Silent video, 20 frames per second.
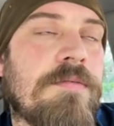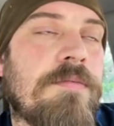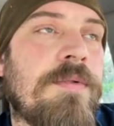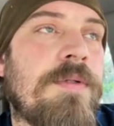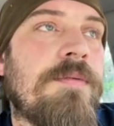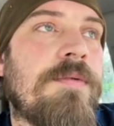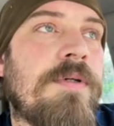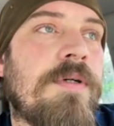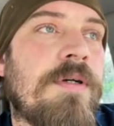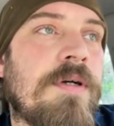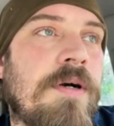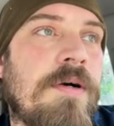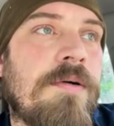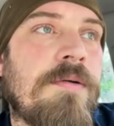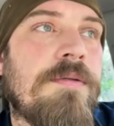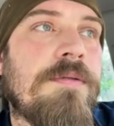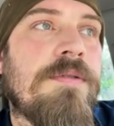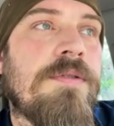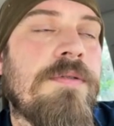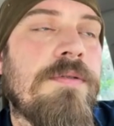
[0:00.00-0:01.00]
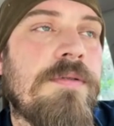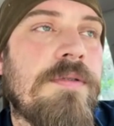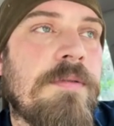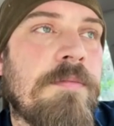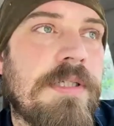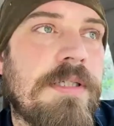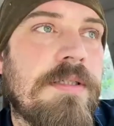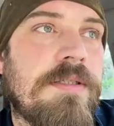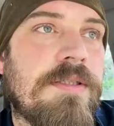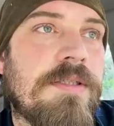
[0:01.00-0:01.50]
we would go to the
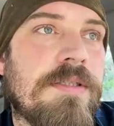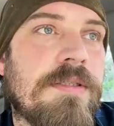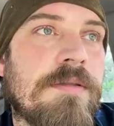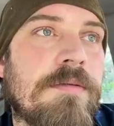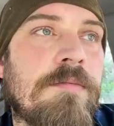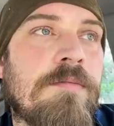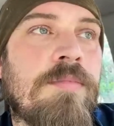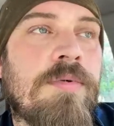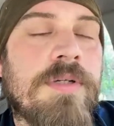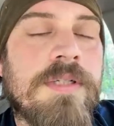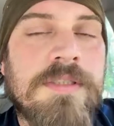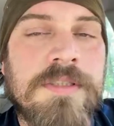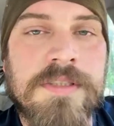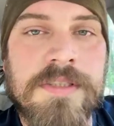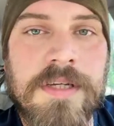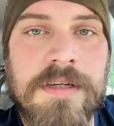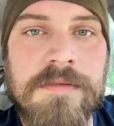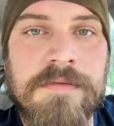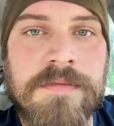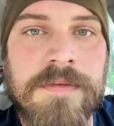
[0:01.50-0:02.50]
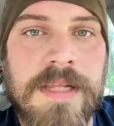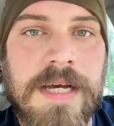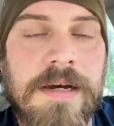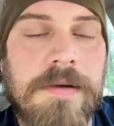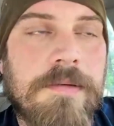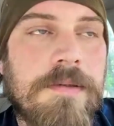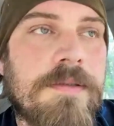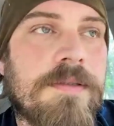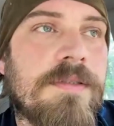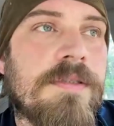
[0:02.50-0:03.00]
beach, bring
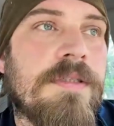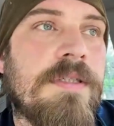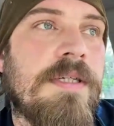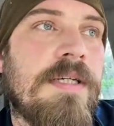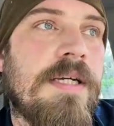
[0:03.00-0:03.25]
sunflowers,